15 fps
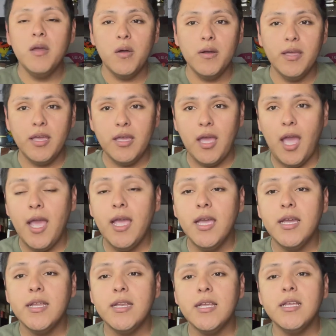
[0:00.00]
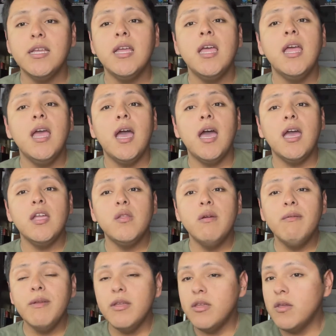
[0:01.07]
okay, and I do have
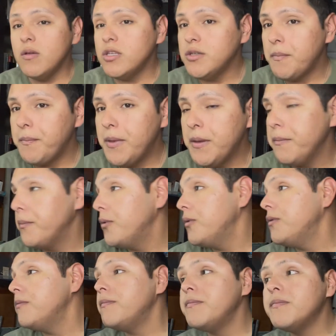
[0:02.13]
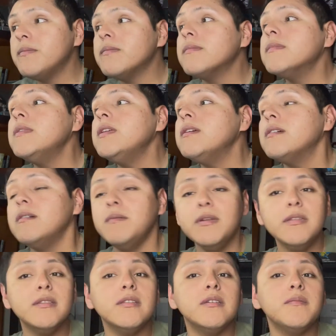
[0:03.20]
a huge pimple, like on my
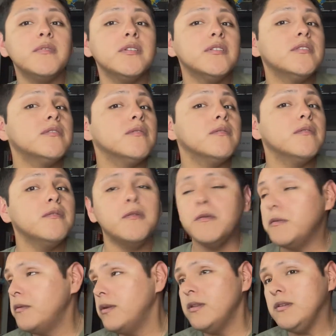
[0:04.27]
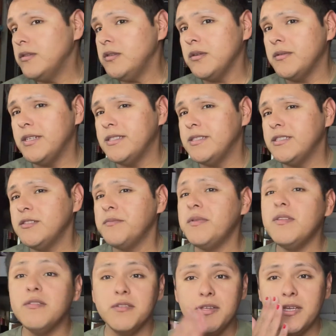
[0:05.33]
lip. It looks, it looks horrendous, so please
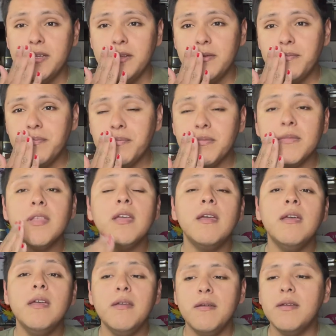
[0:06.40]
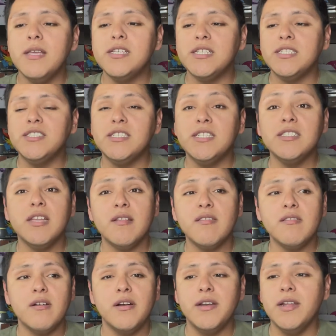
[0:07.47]
don't look at it. Okay, Jeunnies, let's get
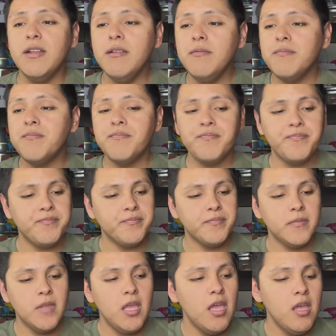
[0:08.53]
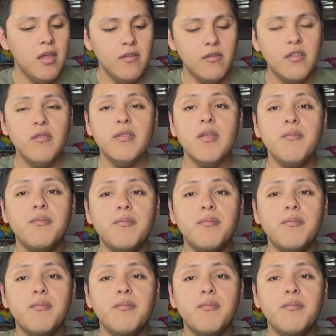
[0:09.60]
started. So this is what the